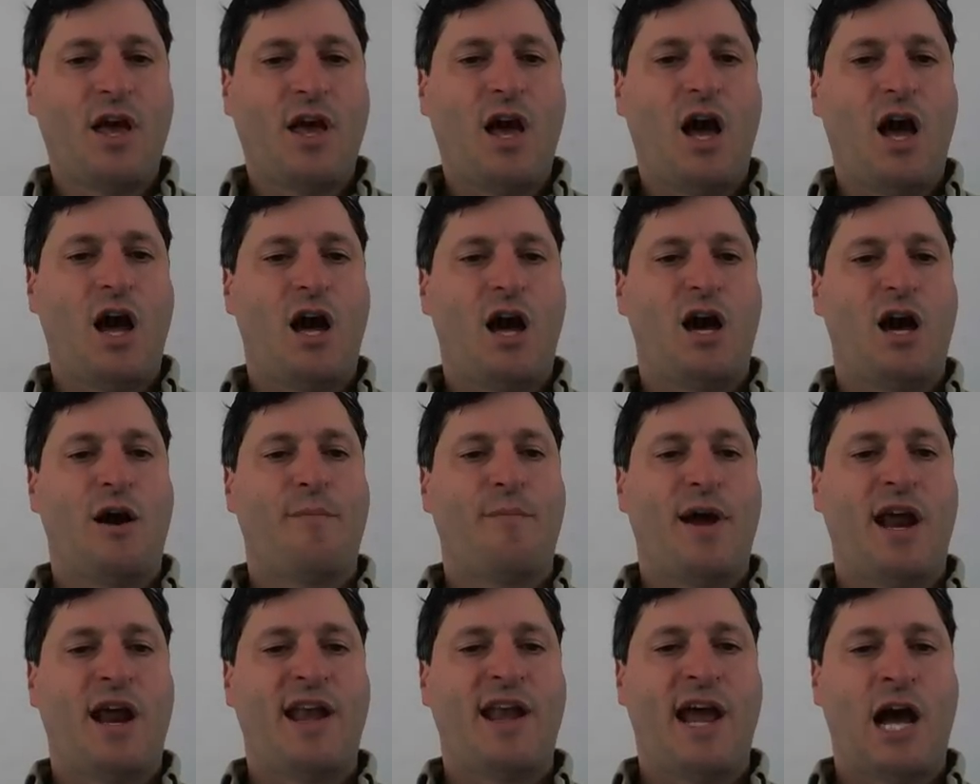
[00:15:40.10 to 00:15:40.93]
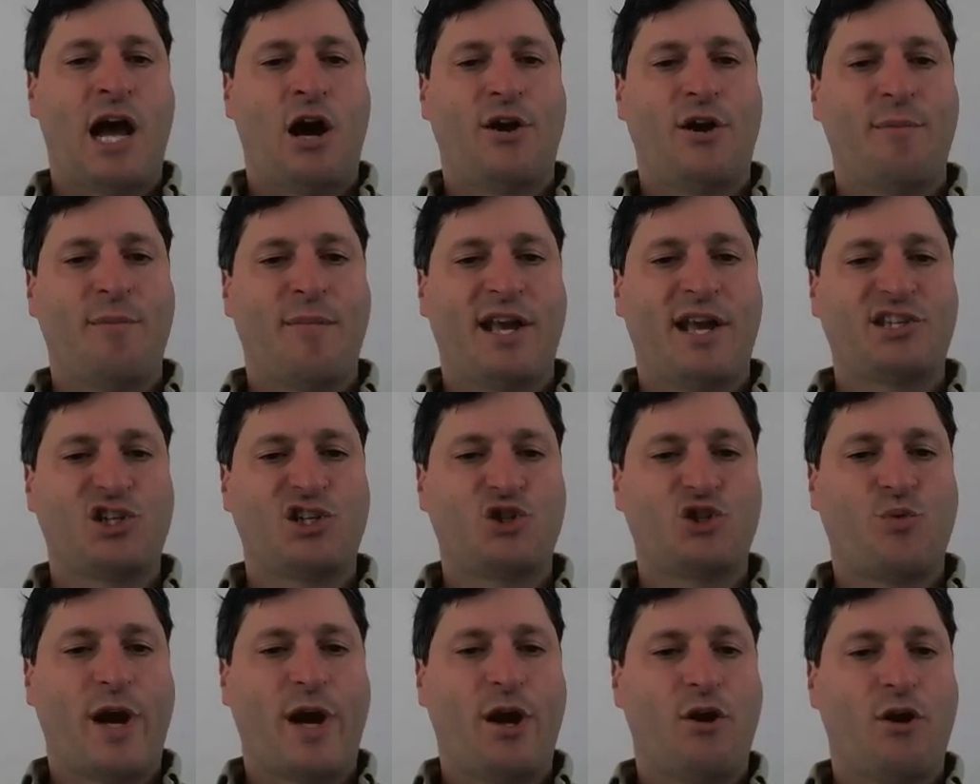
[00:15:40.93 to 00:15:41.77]
And now it makes
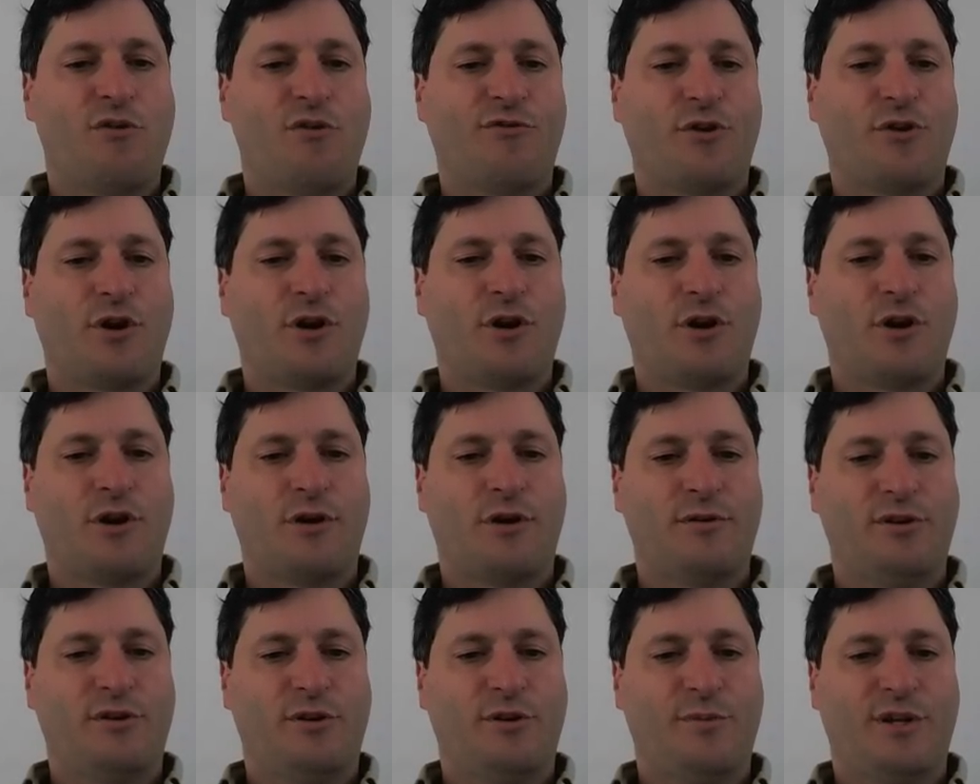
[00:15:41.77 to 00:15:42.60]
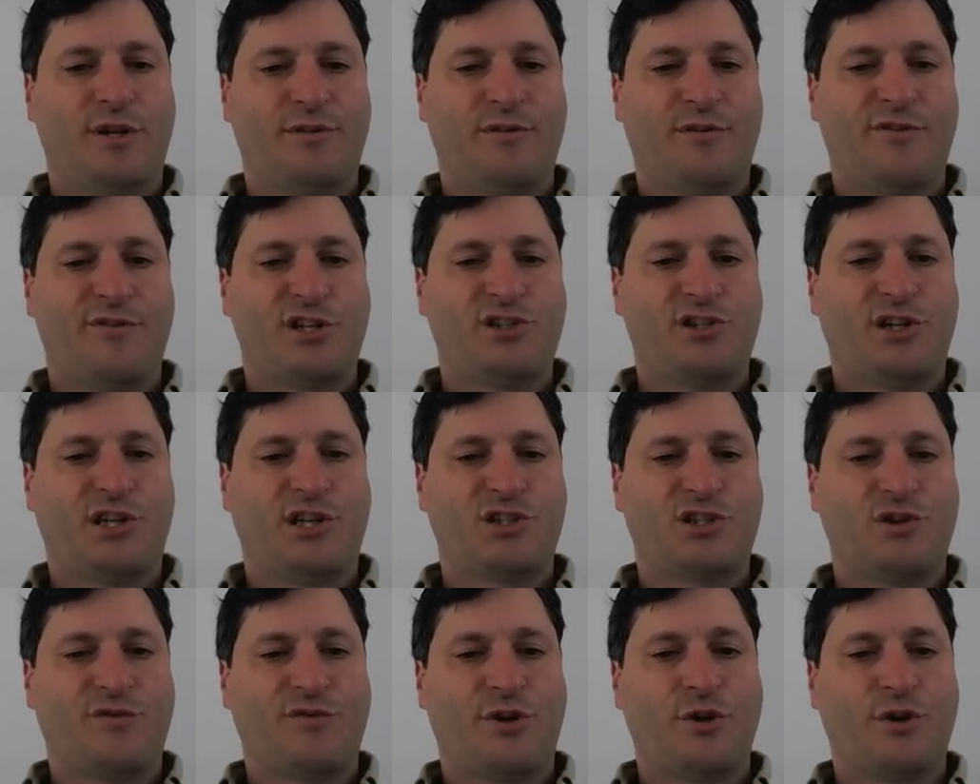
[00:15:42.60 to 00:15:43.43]
its way over a little bit and eventually it
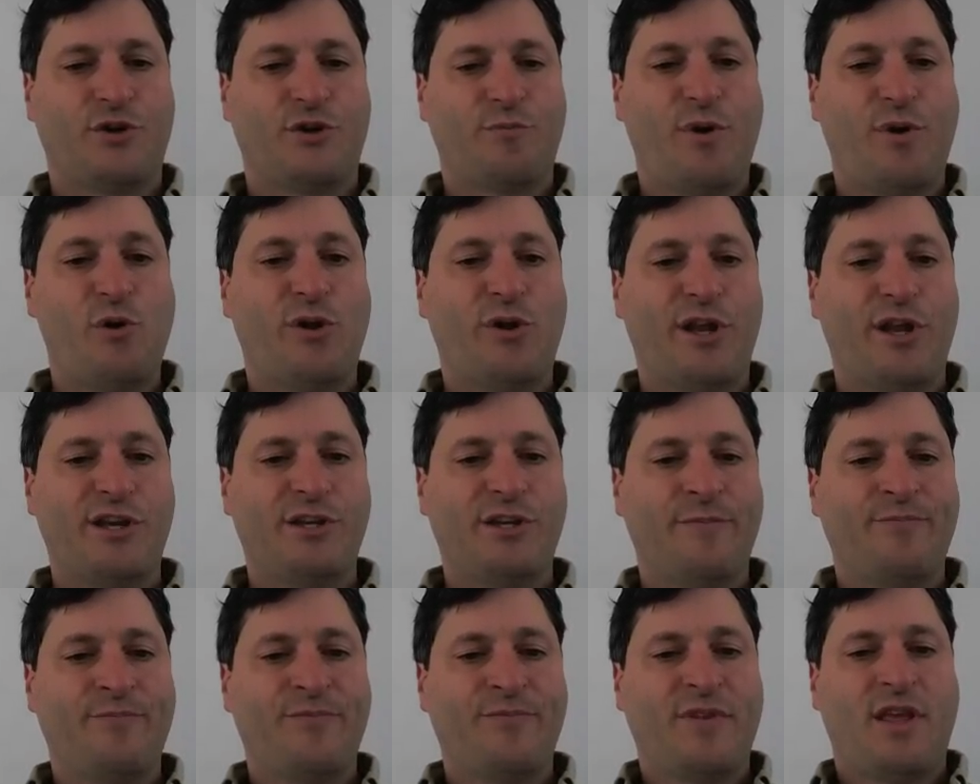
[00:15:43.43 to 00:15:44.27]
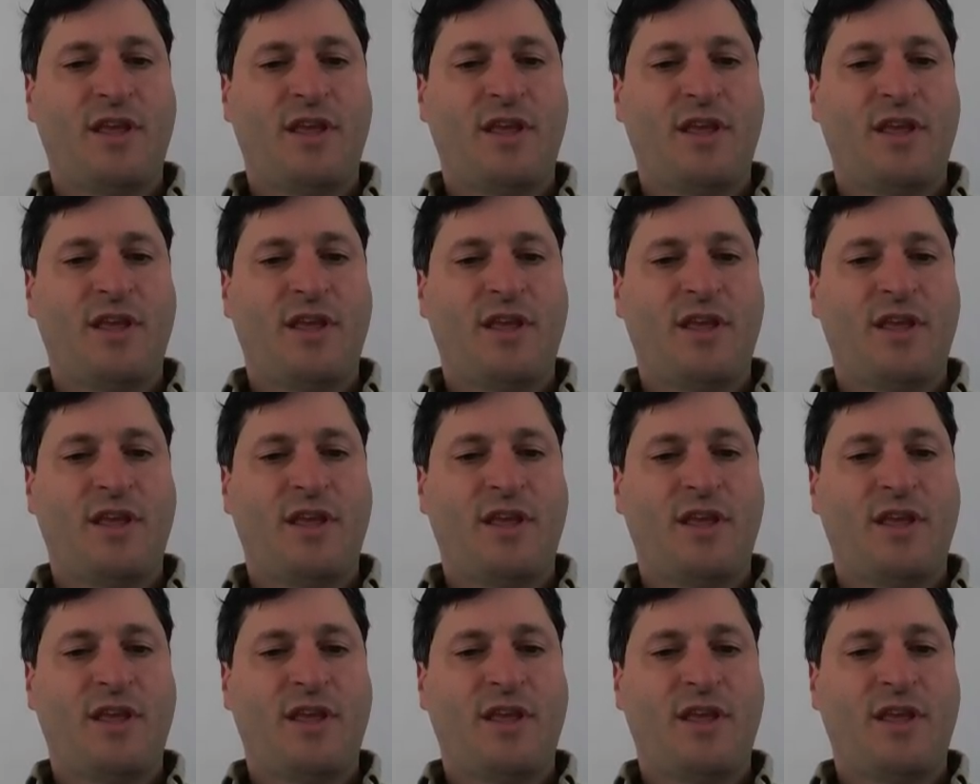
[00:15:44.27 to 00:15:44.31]
gets over here to Poland.